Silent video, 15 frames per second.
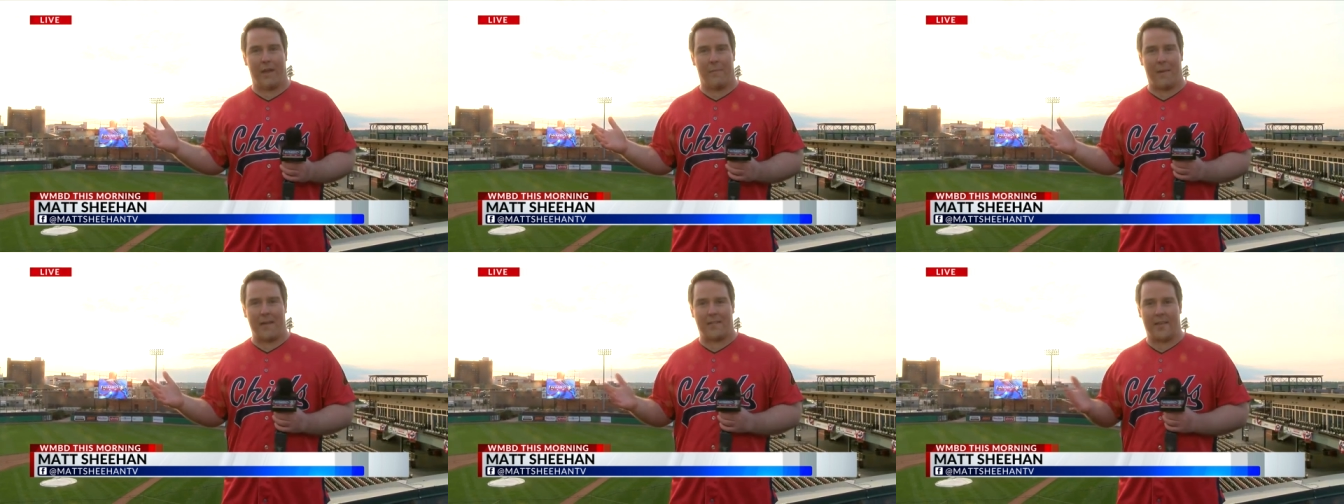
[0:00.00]

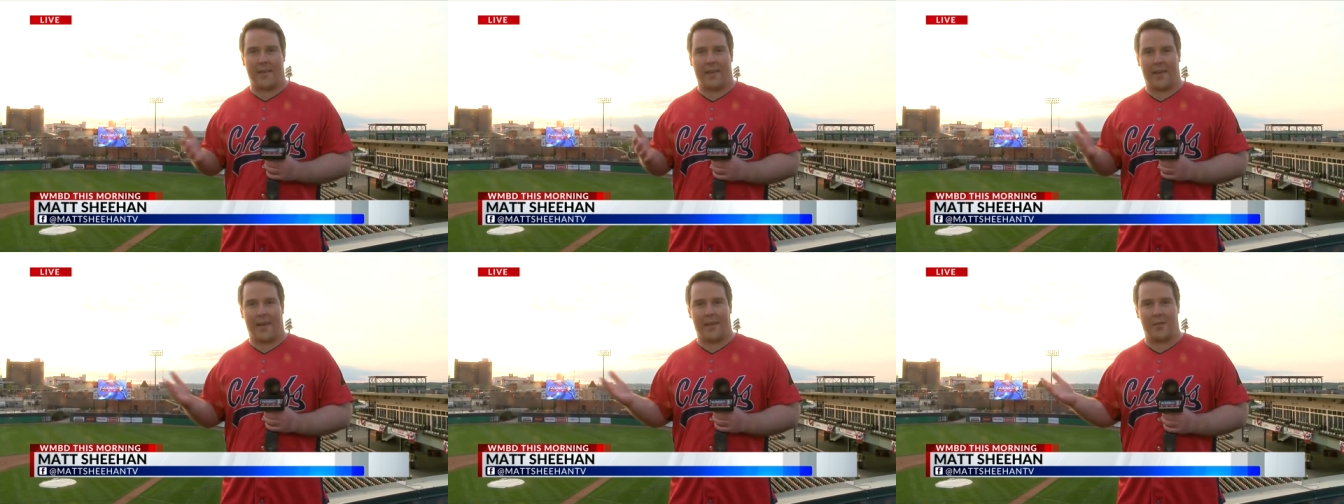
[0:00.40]
I'm not
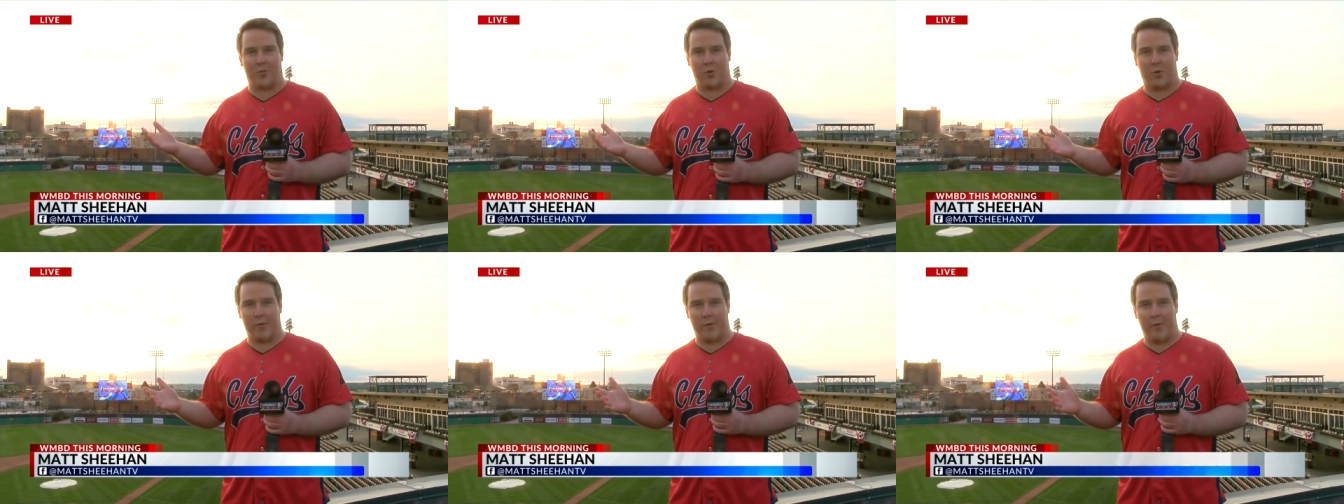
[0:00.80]
taking any
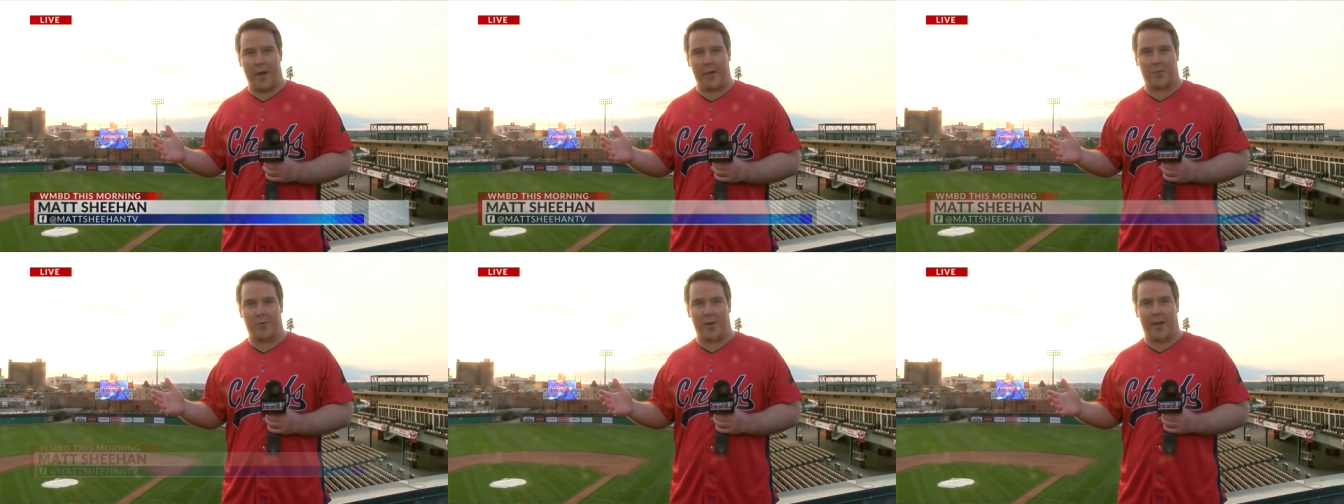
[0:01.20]
sort of
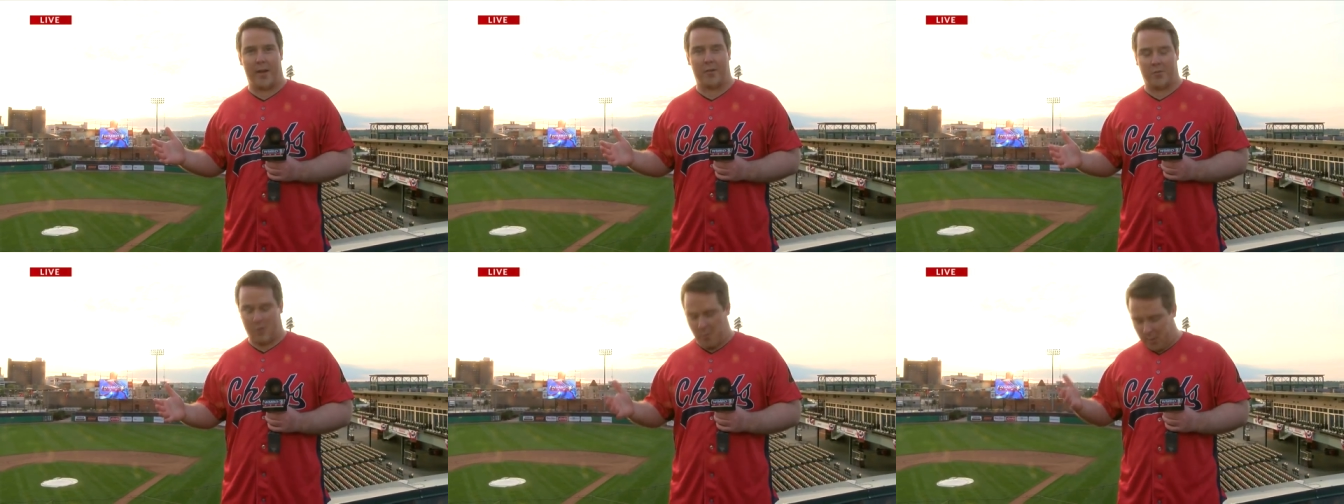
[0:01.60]
advice right
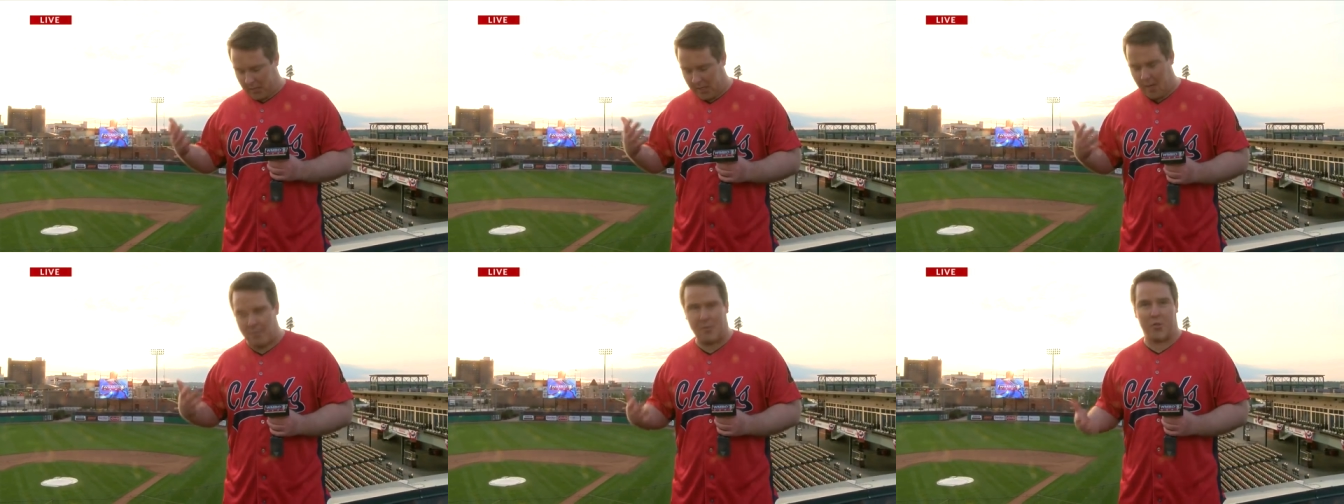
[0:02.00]
now. So when it
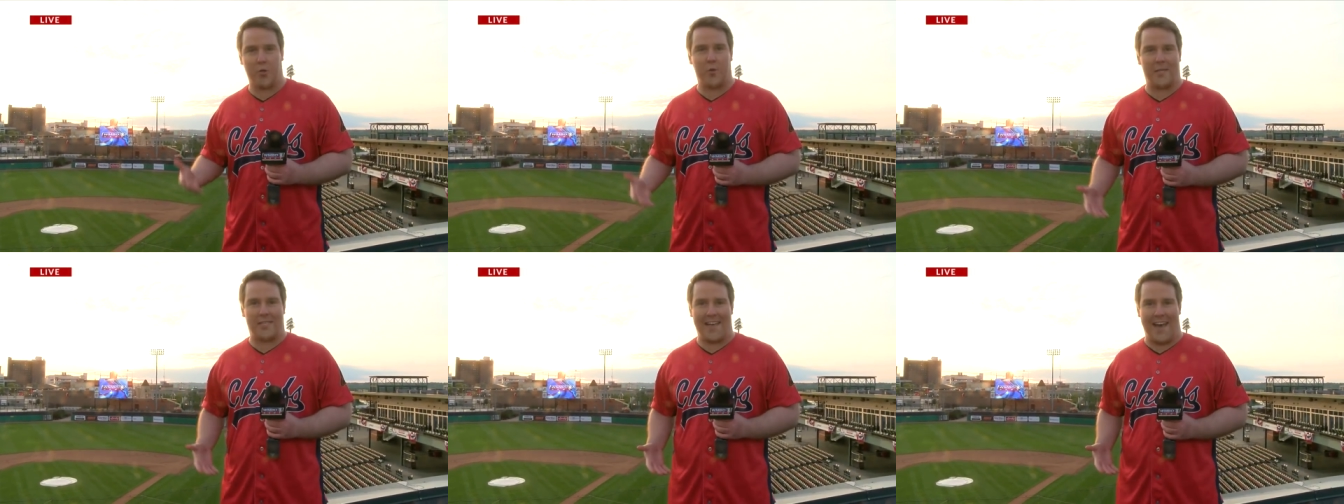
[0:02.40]
comes
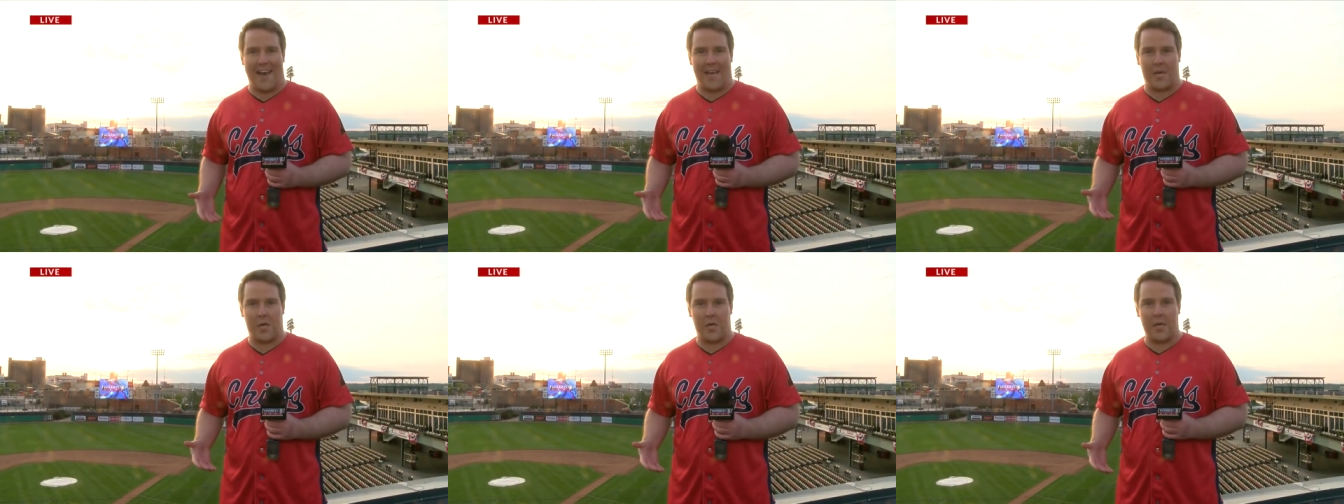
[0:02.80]
to
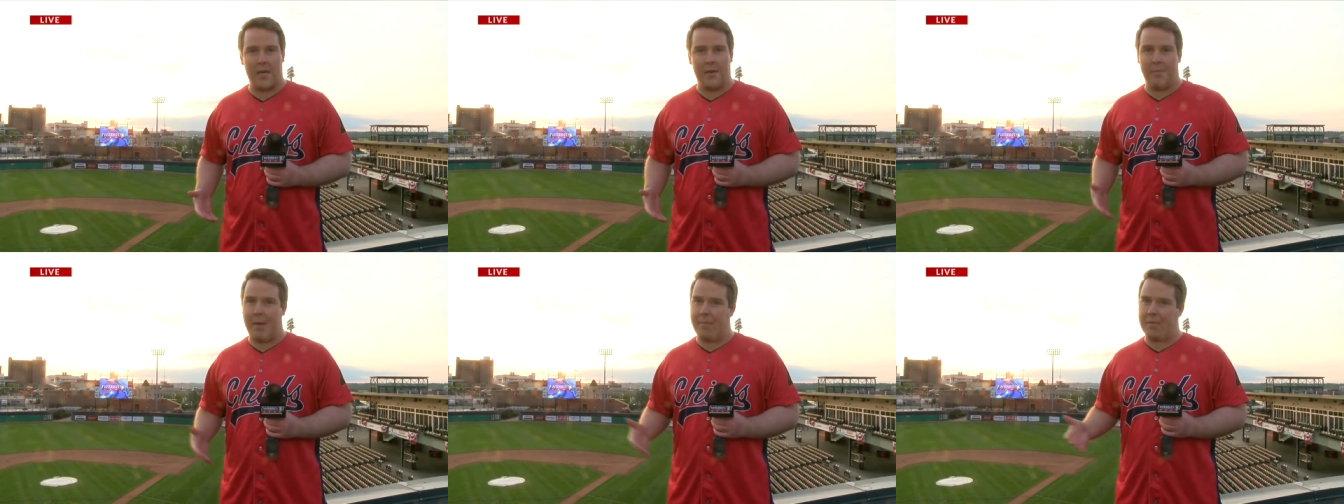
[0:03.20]
attire,
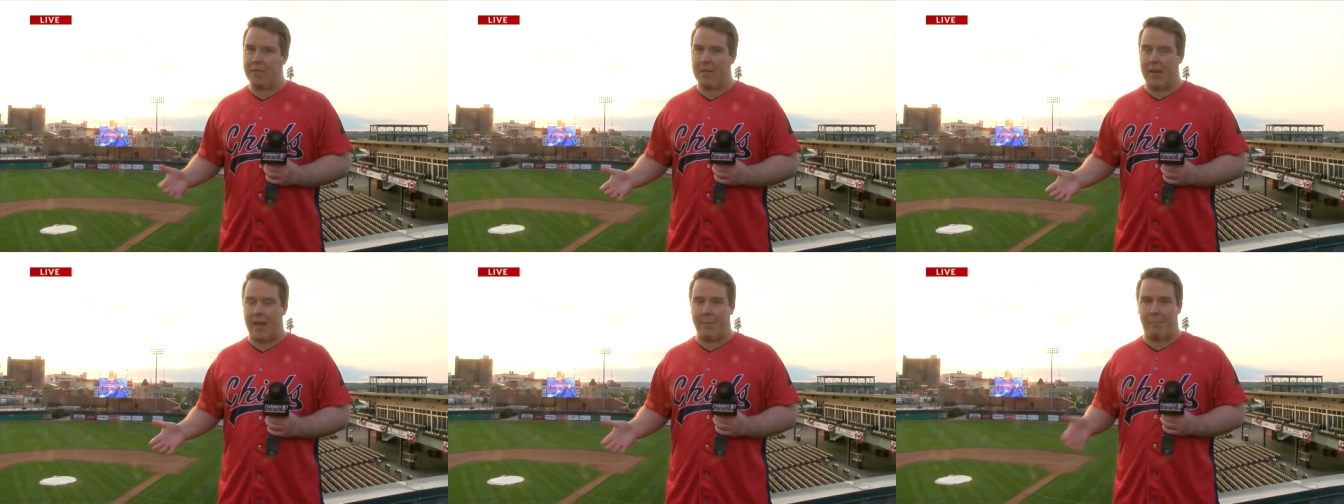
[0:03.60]
maybe
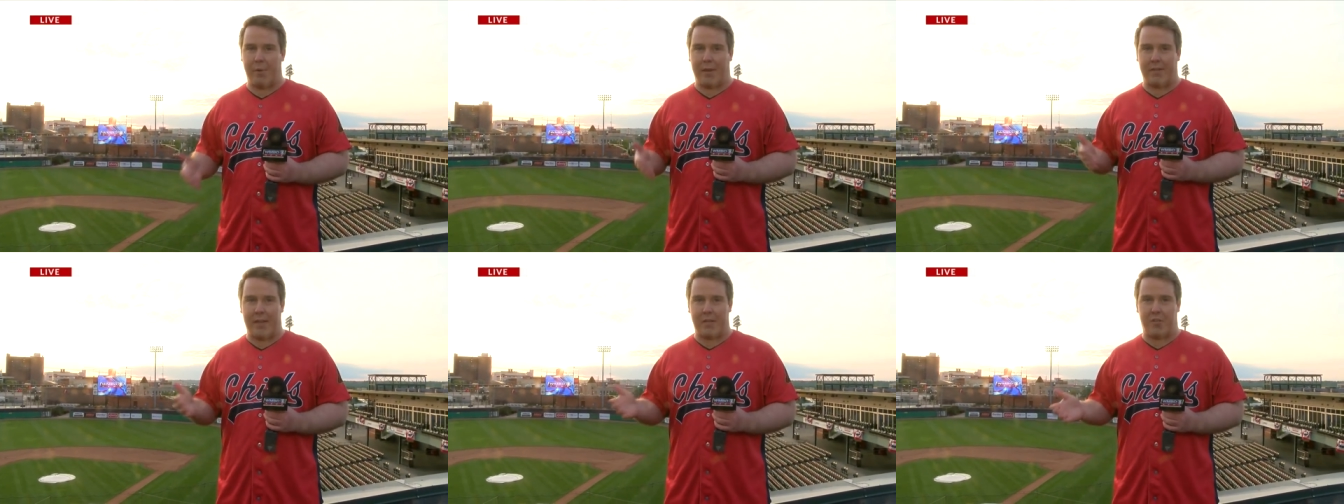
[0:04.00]
tonight
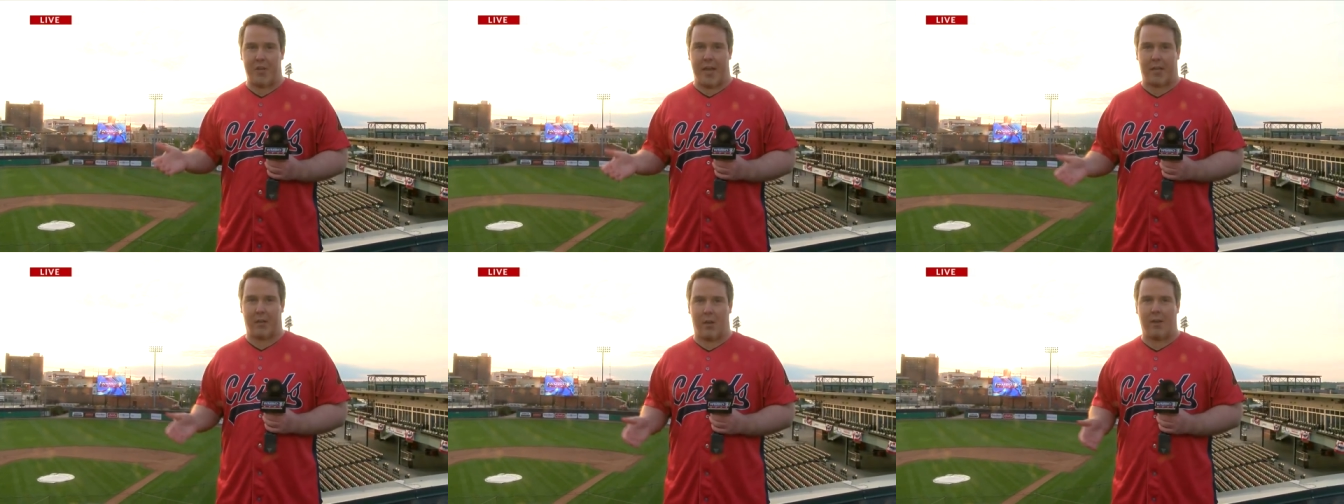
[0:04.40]
bring that
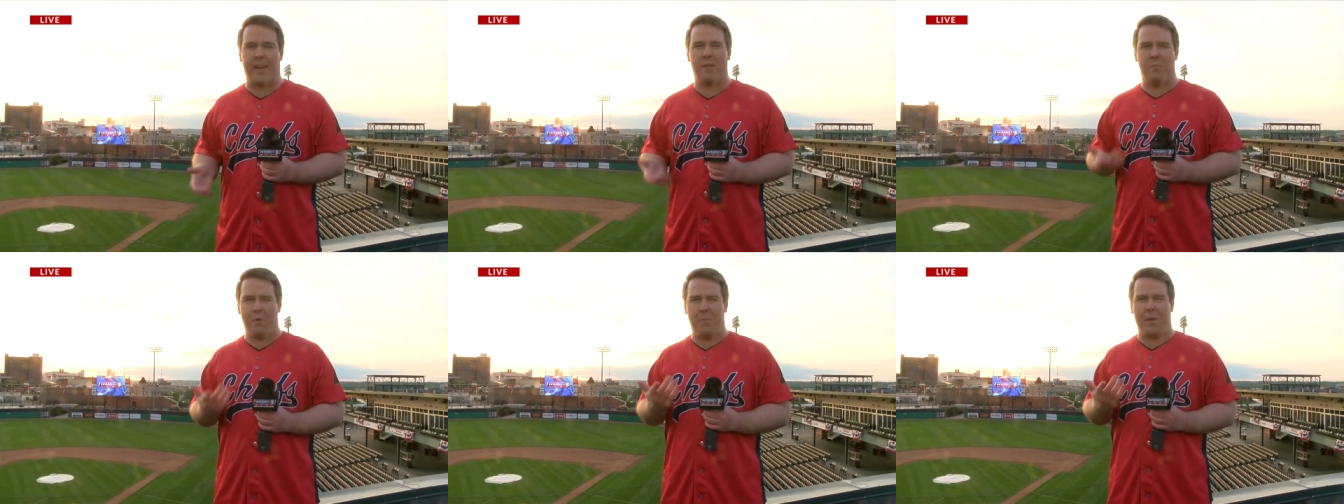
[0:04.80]
jacket along.
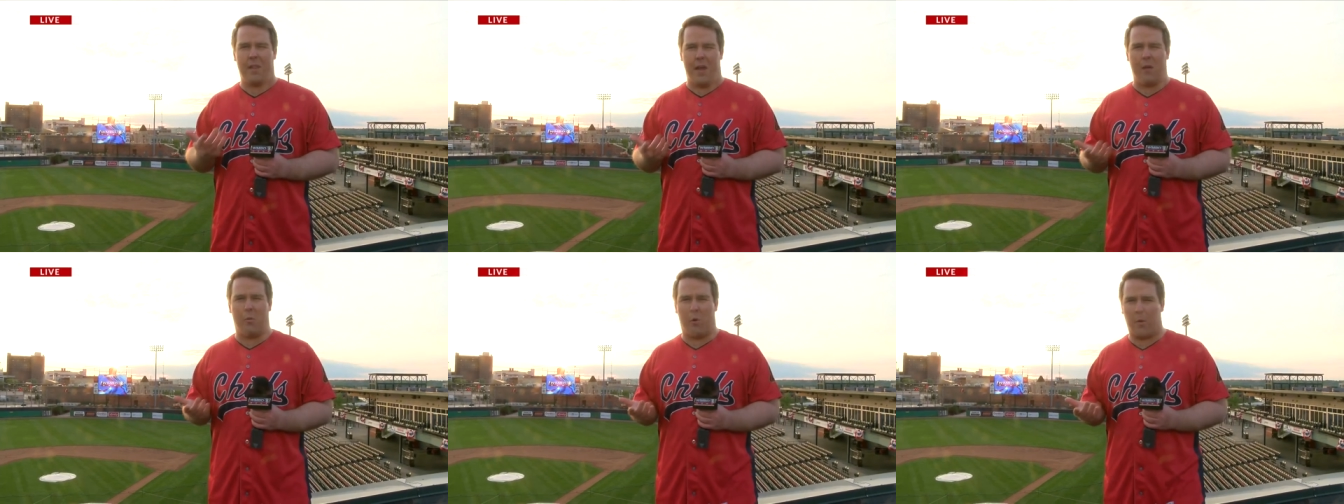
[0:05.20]
It will be a
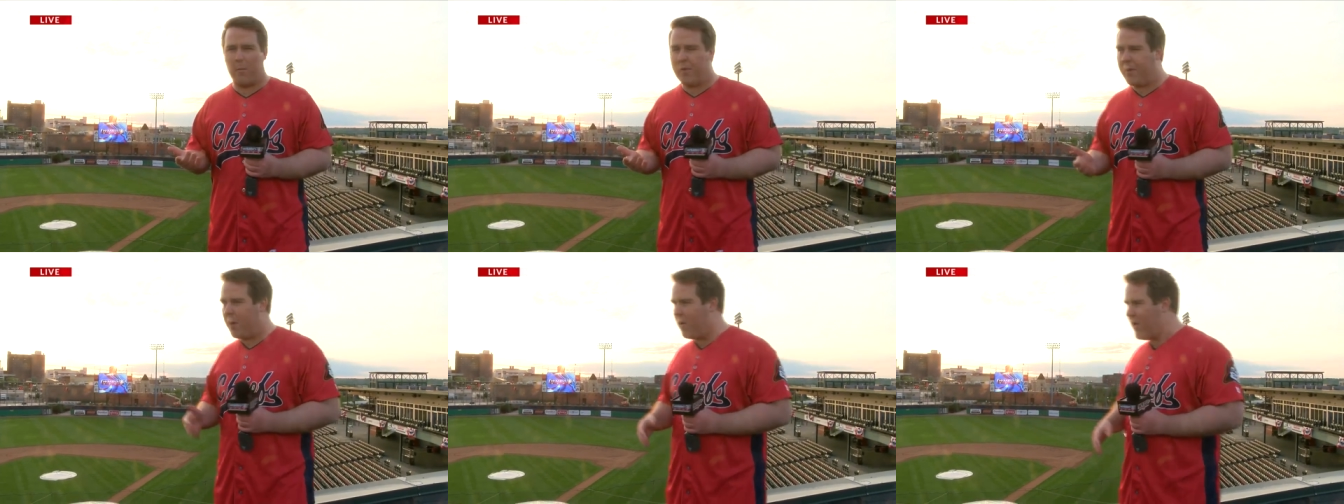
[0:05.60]
lot warmer,
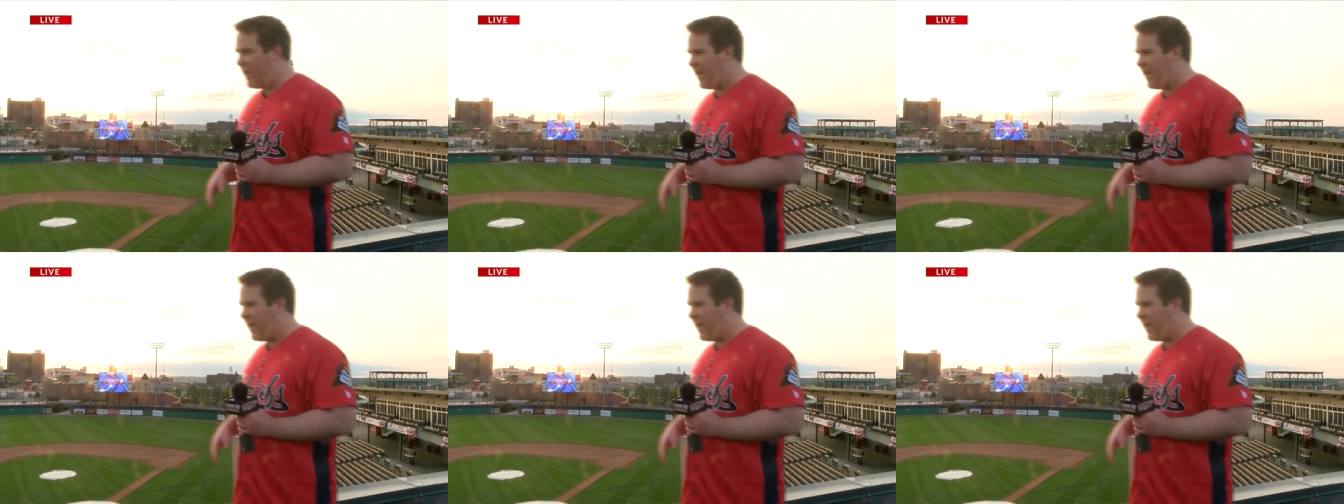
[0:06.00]
though.